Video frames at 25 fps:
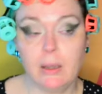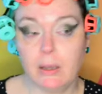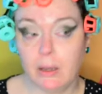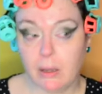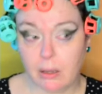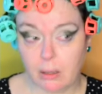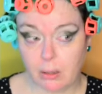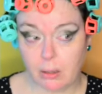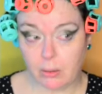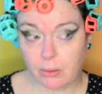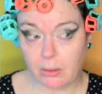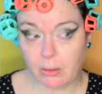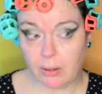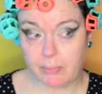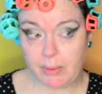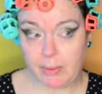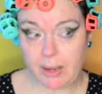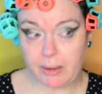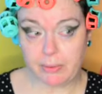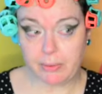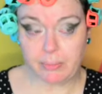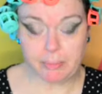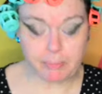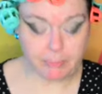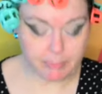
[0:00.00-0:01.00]
Oh,
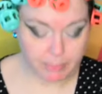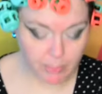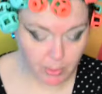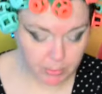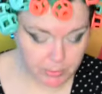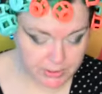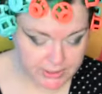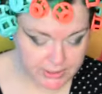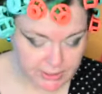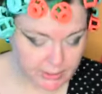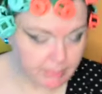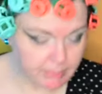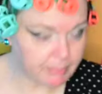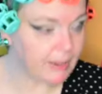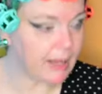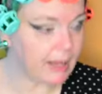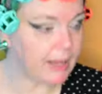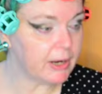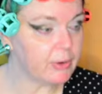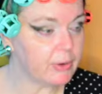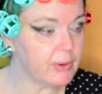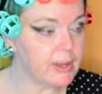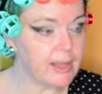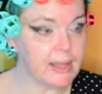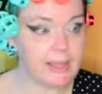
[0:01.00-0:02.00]
I'm almost out of
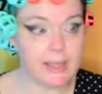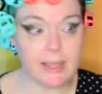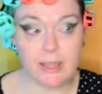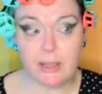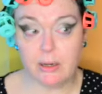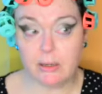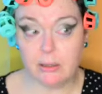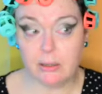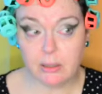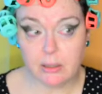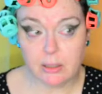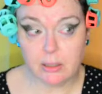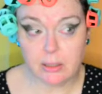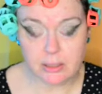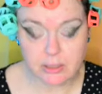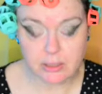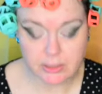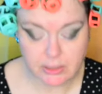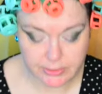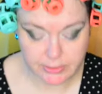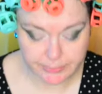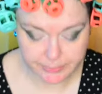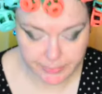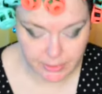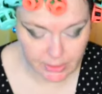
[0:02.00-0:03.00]
battery again,
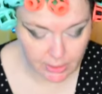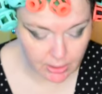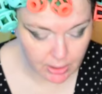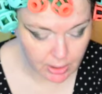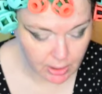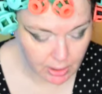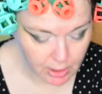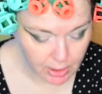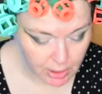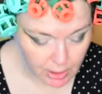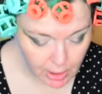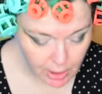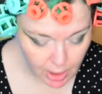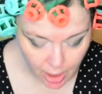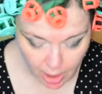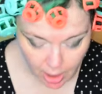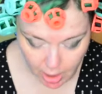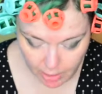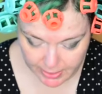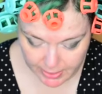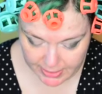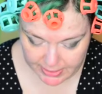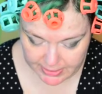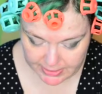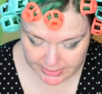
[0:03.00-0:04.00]
goodness. All
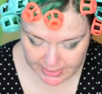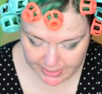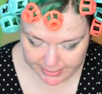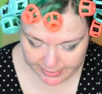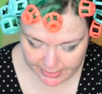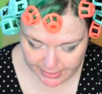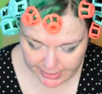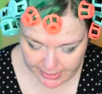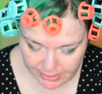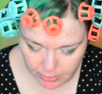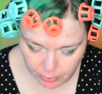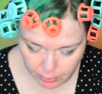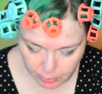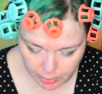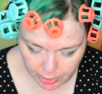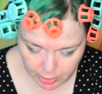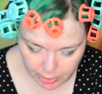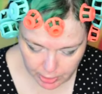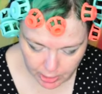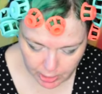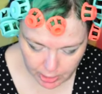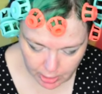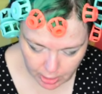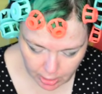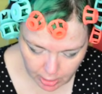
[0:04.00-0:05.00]
right, and then we're
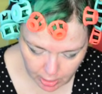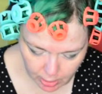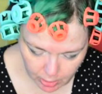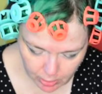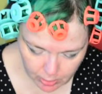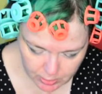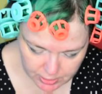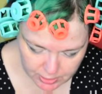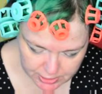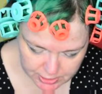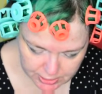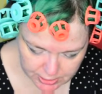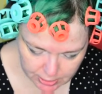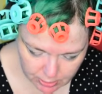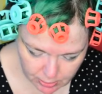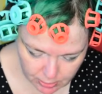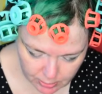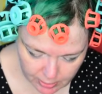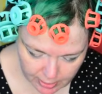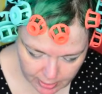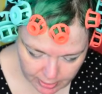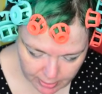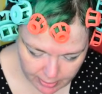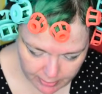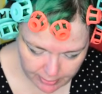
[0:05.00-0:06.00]
gonna go, so
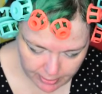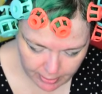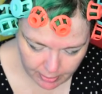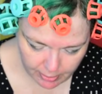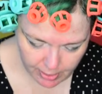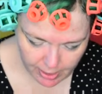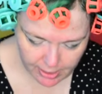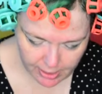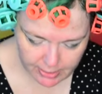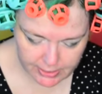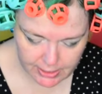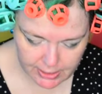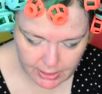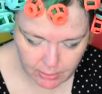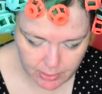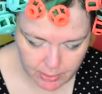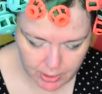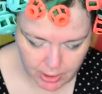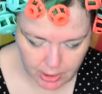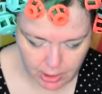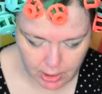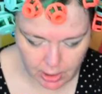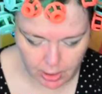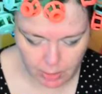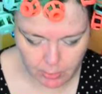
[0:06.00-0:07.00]
I think we're
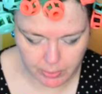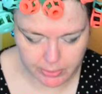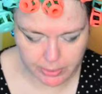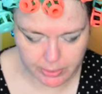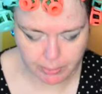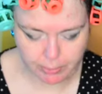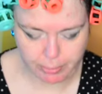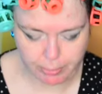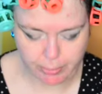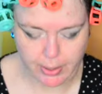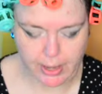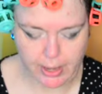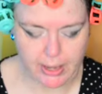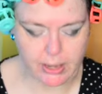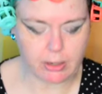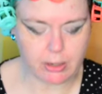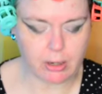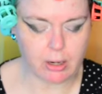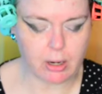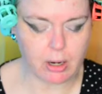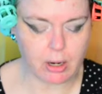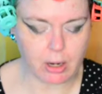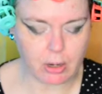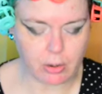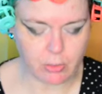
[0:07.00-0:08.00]
gonna go with a
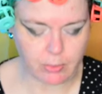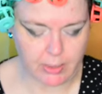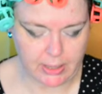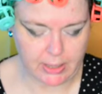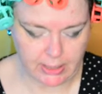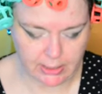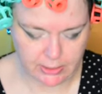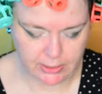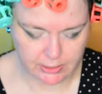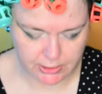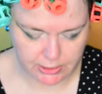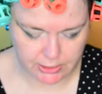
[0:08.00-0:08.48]
brighter green.